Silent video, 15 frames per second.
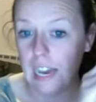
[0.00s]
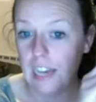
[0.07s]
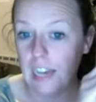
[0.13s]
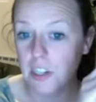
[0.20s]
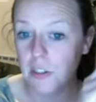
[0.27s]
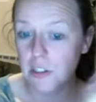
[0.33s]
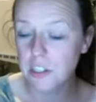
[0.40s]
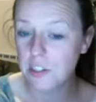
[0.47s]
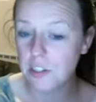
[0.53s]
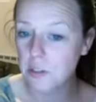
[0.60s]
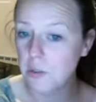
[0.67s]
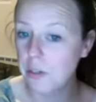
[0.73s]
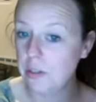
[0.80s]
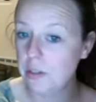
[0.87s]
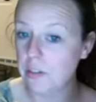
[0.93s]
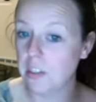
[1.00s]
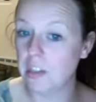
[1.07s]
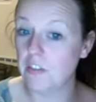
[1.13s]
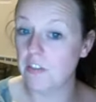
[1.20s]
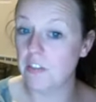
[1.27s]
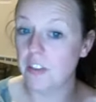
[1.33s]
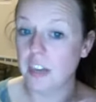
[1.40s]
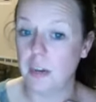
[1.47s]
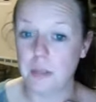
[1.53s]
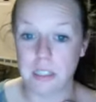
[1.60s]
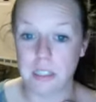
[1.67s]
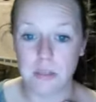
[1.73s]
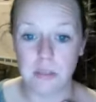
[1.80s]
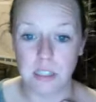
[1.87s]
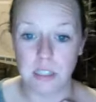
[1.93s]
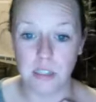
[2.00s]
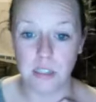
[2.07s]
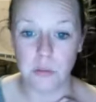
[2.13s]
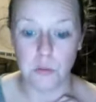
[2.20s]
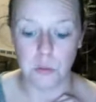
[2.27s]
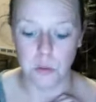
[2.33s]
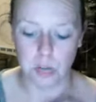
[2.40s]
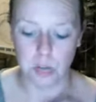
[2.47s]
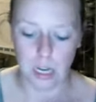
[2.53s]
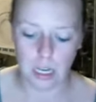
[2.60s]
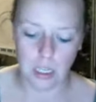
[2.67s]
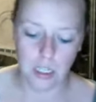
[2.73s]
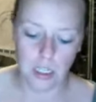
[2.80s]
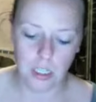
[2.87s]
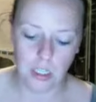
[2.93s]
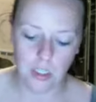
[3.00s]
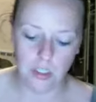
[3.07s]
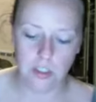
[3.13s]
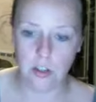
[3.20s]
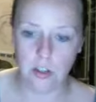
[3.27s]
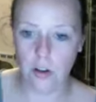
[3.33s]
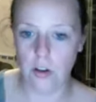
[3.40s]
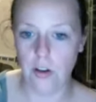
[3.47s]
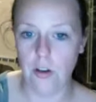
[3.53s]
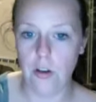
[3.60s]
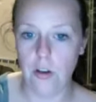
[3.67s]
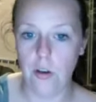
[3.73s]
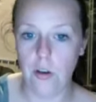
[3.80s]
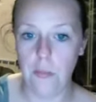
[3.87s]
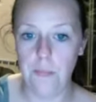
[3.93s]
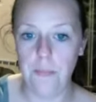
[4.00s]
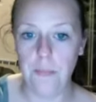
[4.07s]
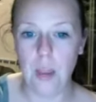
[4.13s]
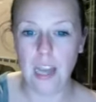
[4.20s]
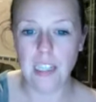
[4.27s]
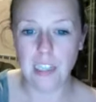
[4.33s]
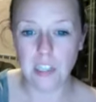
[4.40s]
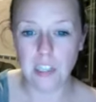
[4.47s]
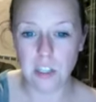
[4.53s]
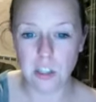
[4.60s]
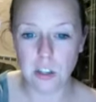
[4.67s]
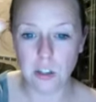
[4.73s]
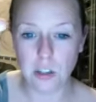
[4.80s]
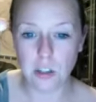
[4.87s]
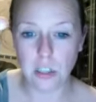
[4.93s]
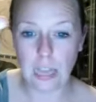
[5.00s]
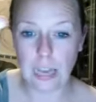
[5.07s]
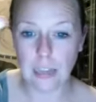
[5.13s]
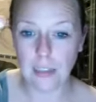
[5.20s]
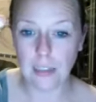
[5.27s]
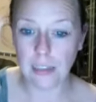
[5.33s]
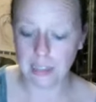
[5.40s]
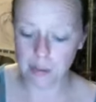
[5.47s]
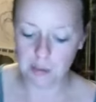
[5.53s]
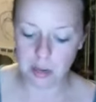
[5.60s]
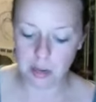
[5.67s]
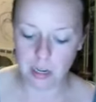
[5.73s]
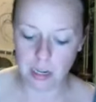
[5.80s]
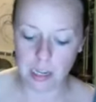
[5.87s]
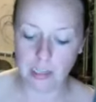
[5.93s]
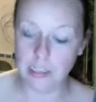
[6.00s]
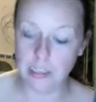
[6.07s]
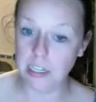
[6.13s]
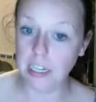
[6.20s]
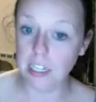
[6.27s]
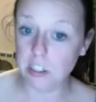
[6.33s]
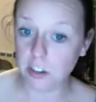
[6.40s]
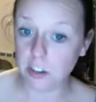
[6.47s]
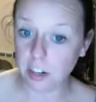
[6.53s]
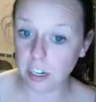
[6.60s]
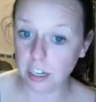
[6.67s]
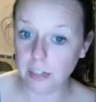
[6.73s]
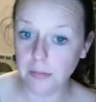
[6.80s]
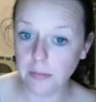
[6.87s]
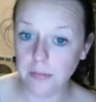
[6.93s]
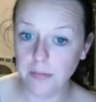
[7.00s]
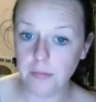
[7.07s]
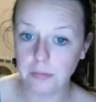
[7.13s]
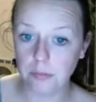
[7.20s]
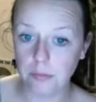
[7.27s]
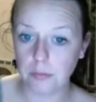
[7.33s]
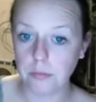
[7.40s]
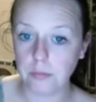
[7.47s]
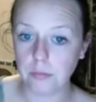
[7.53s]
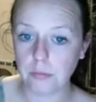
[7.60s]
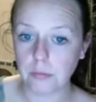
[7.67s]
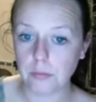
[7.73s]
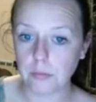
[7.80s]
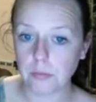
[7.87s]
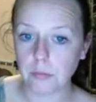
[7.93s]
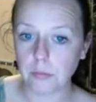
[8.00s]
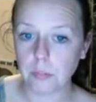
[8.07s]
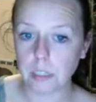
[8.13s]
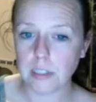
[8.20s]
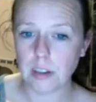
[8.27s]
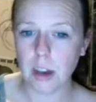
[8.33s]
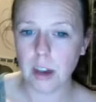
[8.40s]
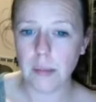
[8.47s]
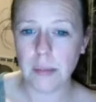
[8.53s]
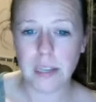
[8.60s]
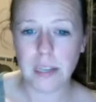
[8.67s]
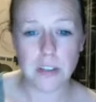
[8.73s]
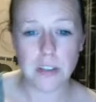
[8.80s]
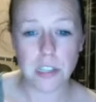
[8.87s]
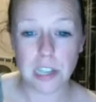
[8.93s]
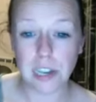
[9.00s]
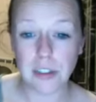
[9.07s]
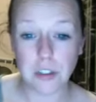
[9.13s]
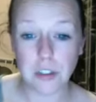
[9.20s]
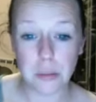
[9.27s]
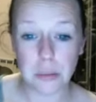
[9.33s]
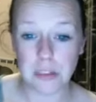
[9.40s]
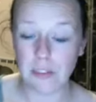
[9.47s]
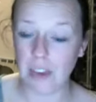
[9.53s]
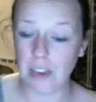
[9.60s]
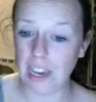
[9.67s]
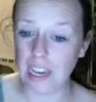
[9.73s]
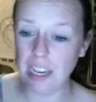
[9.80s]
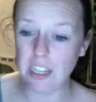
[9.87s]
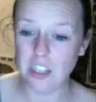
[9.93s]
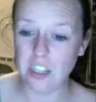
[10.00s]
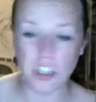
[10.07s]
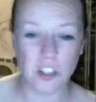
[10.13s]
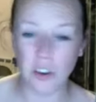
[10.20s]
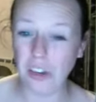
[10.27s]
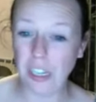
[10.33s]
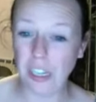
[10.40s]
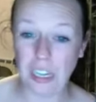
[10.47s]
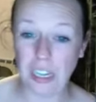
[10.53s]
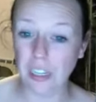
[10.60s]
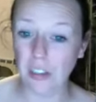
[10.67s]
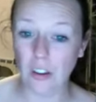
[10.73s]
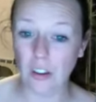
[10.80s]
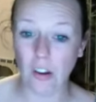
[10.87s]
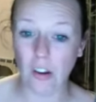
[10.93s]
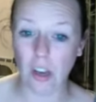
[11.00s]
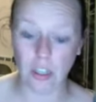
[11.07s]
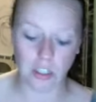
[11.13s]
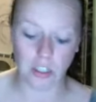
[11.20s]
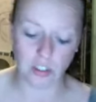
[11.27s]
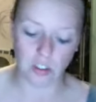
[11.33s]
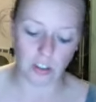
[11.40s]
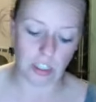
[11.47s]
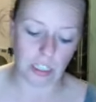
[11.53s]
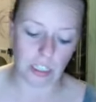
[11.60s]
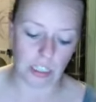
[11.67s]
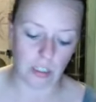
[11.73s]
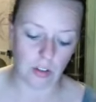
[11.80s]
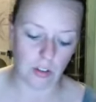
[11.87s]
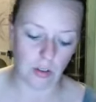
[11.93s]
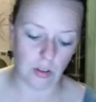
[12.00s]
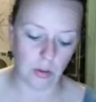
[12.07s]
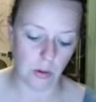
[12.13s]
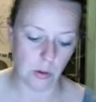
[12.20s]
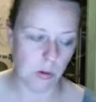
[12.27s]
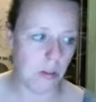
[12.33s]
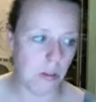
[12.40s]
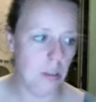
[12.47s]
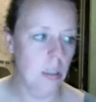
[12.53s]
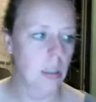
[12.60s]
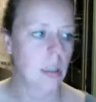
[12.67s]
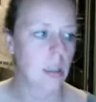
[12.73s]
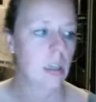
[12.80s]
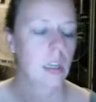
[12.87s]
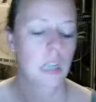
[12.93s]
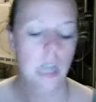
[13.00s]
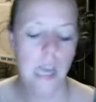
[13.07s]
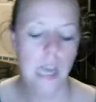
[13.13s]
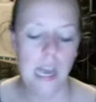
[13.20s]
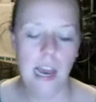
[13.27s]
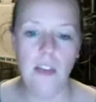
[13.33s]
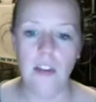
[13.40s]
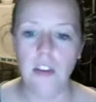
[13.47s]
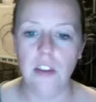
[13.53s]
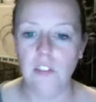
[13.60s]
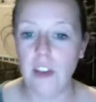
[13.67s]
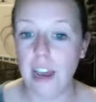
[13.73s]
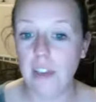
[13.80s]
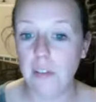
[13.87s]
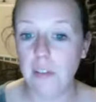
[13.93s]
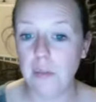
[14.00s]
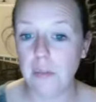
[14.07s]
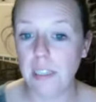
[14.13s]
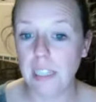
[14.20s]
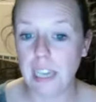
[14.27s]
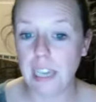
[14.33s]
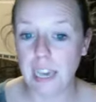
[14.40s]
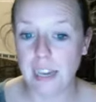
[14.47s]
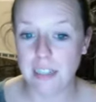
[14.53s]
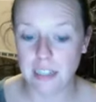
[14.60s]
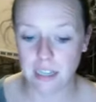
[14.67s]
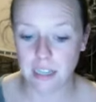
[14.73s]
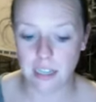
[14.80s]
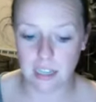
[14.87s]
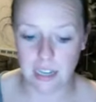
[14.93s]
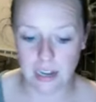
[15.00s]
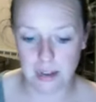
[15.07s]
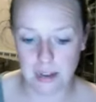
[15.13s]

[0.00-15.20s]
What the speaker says: add your essential oils and then fill it up with some distilled water. So I tend to do like lemon and tea tree. So I might do 10 drops of each. You don't need a lot. You don't need a lot at all. And then if I have a really hectic